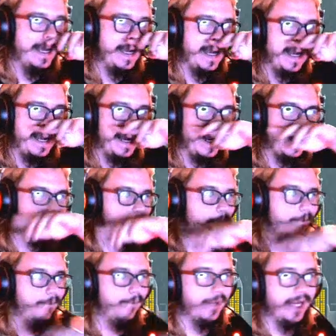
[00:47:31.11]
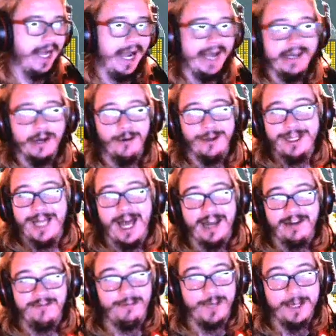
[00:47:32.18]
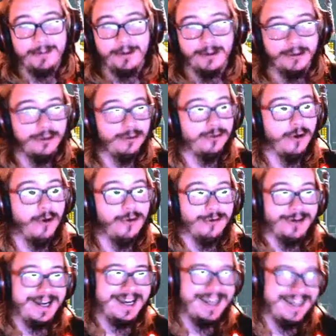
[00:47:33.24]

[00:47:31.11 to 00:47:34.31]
But I know a lot of people who don't.